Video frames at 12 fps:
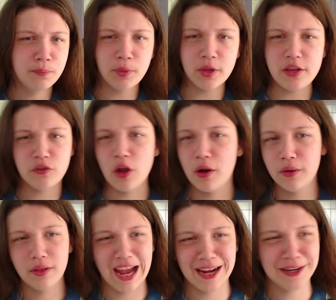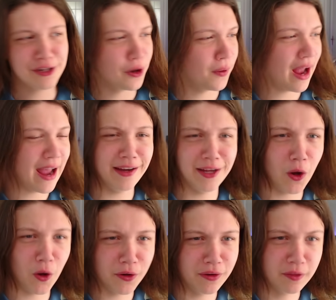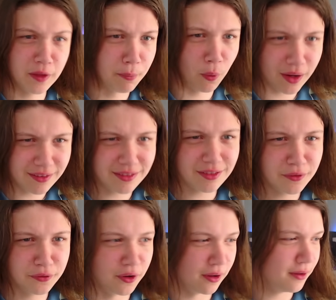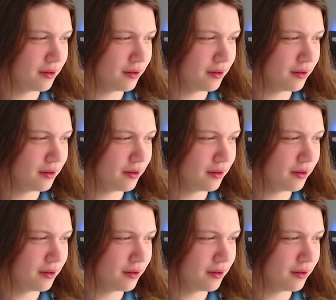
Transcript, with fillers: Please don't like go hating on the boys for